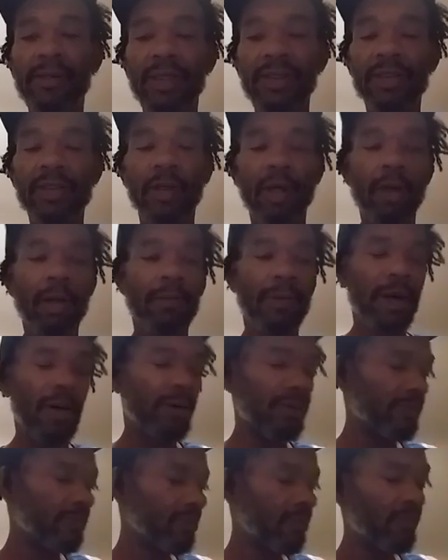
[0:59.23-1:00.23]
let's talk
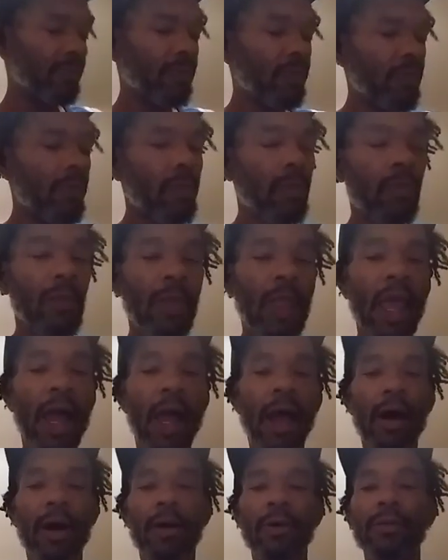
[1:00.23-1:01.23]
about
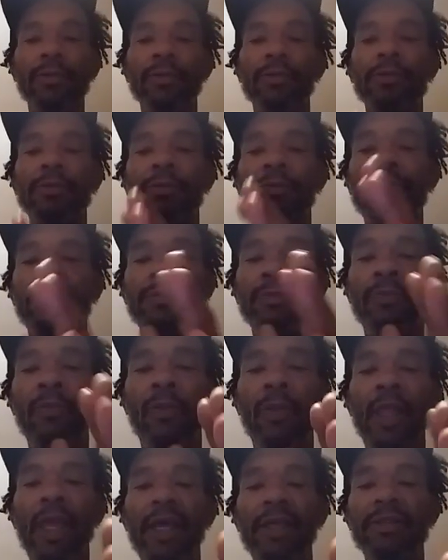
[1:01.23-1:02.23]
how
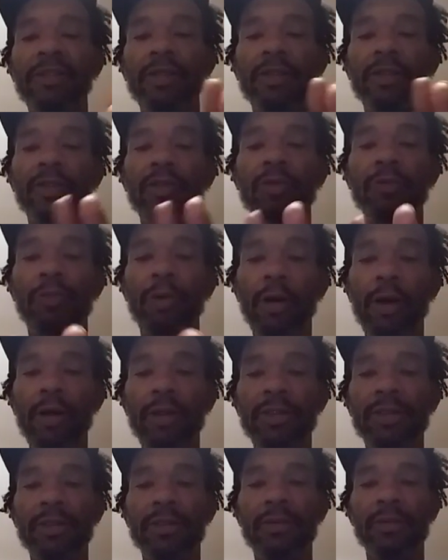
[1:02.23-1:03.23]
he took two
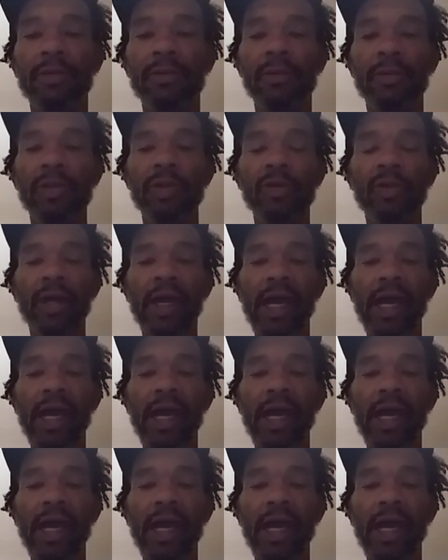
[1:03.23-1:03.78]
parts, two